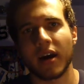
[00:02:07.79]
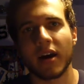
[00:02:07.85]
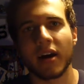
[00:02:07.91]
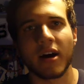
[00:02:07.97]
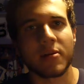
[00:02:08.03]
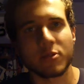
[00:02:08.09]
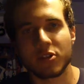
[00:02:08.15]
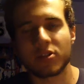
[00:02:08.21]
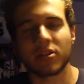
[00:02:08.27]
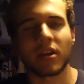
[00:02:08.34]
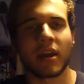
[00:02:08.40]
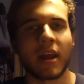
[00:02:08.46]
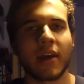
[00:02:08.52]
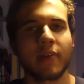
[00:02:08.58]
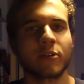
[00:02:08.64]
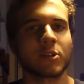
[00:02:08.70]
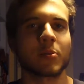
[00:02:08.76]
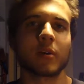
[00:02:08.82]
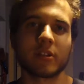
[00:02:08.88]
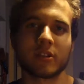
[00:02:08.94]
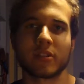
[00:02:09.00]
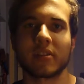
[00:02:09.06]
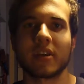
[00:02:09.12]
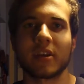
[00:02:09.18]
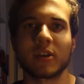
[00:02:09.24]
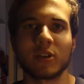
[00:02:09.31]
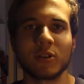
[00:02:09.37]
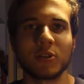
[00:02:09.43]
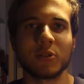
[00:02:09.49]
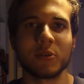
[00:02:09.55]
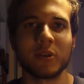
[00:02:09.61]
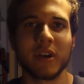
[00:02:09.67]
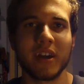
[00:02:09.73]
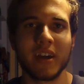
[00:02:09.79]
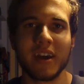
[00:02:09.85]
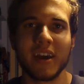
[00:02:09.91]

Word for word: I, am just an average person like you